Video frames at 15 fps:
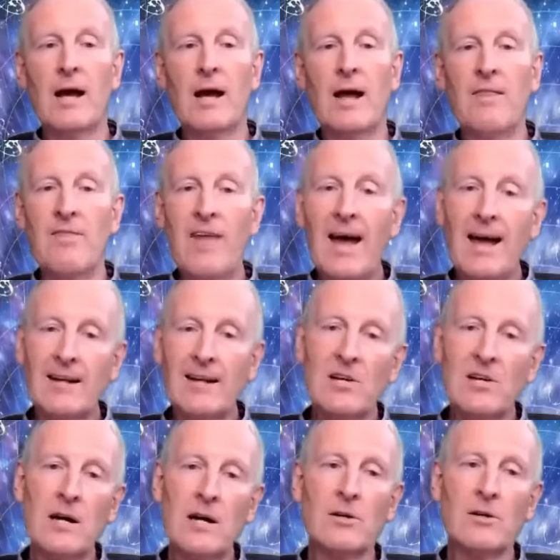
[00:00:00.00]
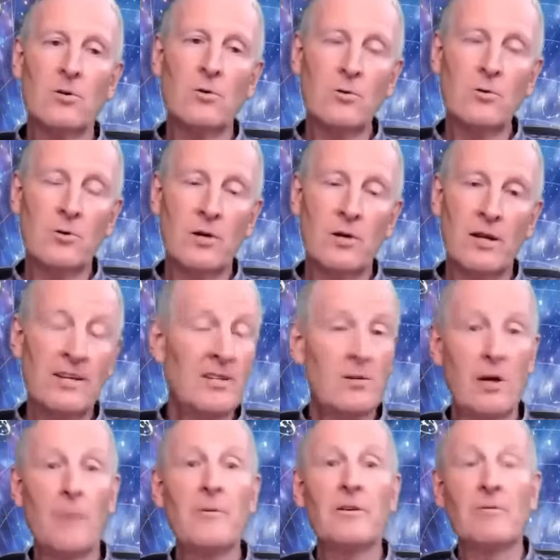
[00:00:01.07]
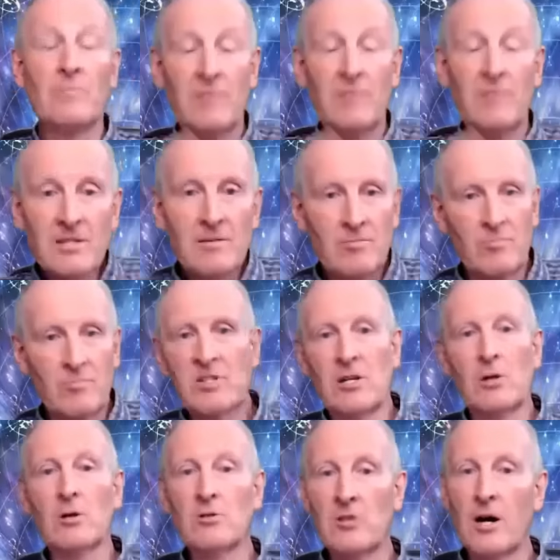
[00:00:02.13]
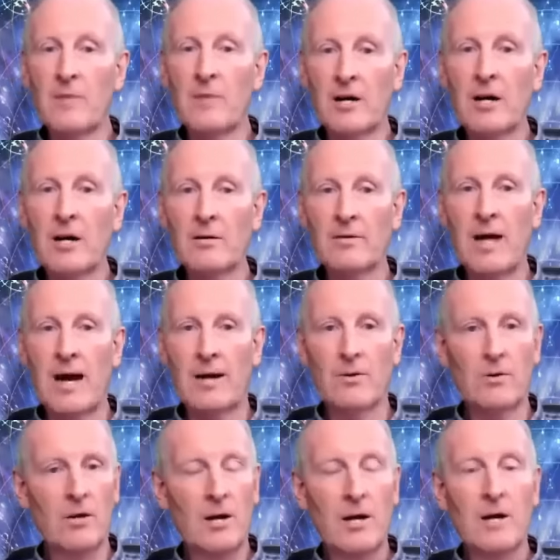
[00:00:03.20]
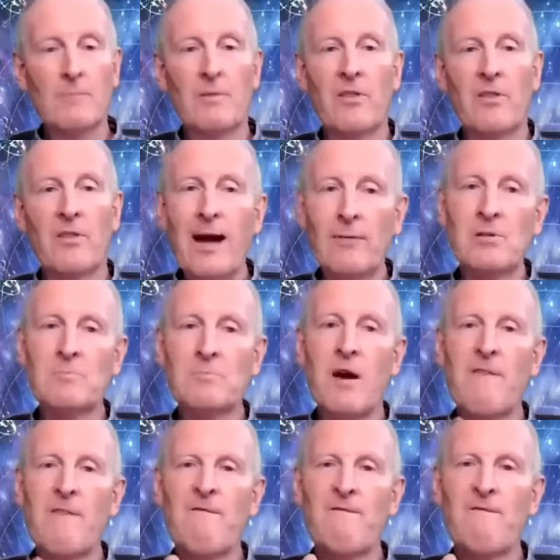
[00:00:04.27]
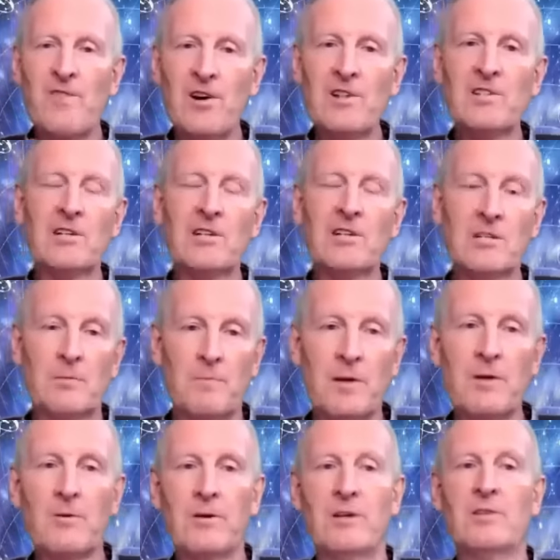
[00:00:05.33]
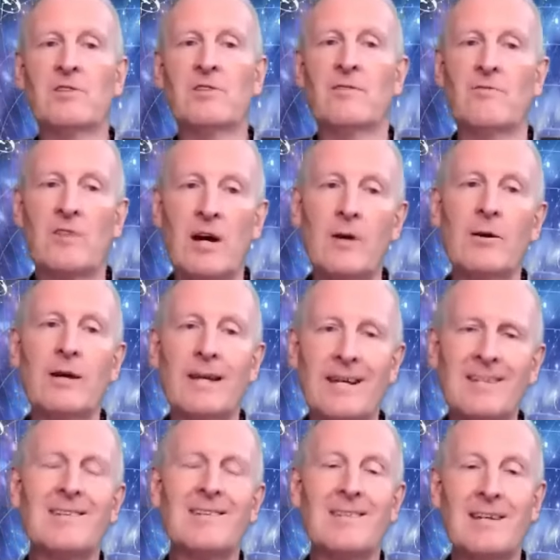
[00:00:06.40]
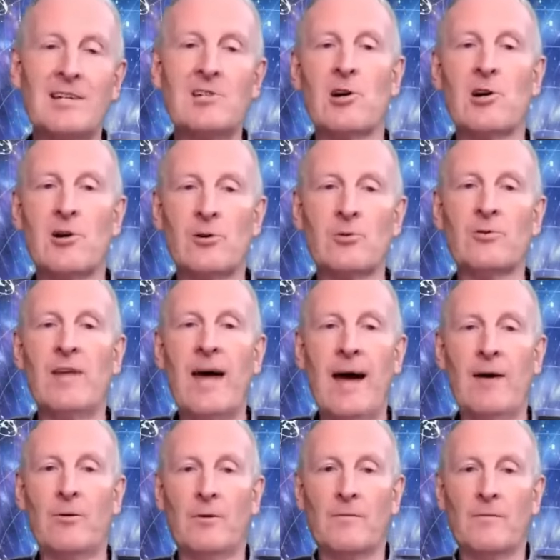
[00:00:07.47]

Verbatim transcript: and that tunnel, and this, I mean, this was a long time ago now, but that was my first experience of going into the eternal now.